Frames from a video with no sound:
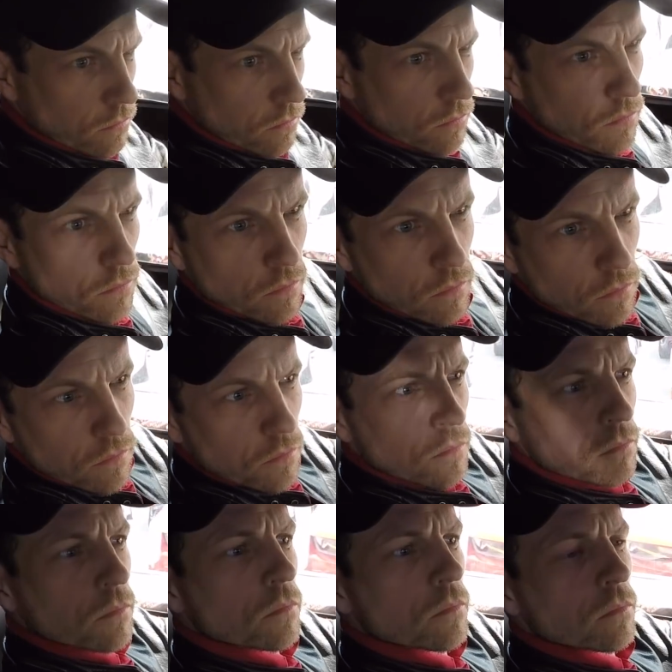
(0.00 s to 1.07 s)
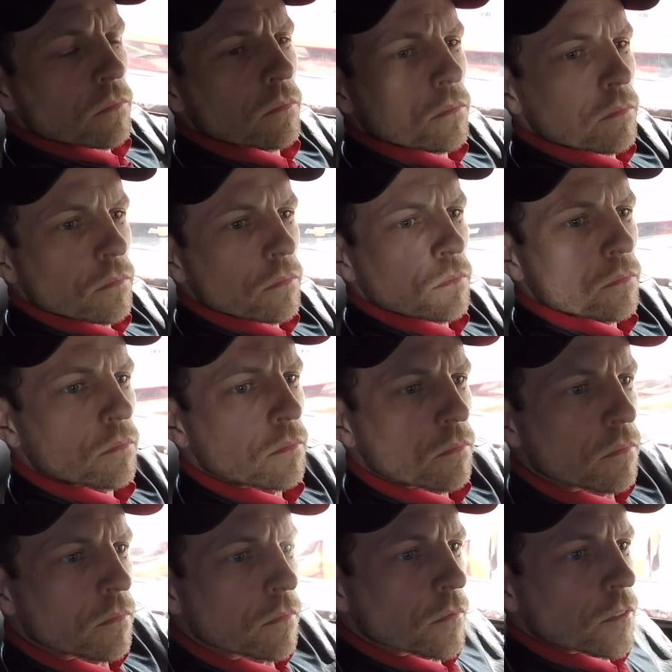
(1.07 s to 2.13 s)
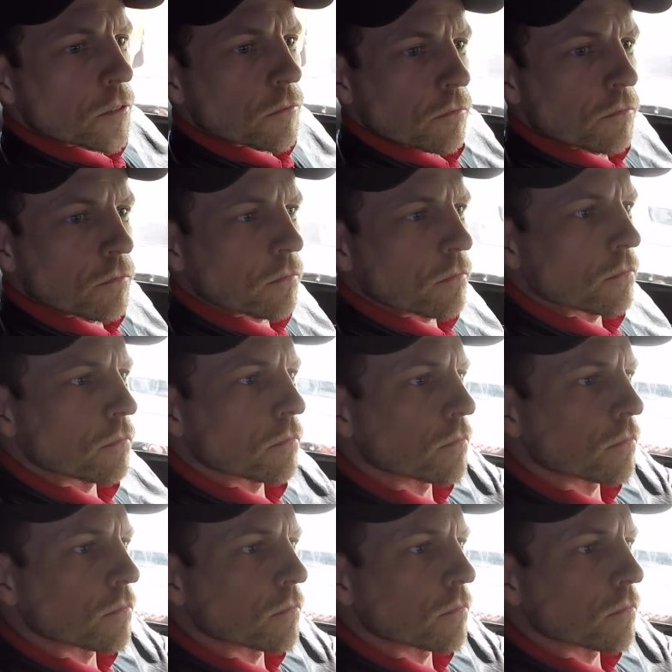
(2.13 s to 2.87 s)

attention, minding the surroundings, really watching out.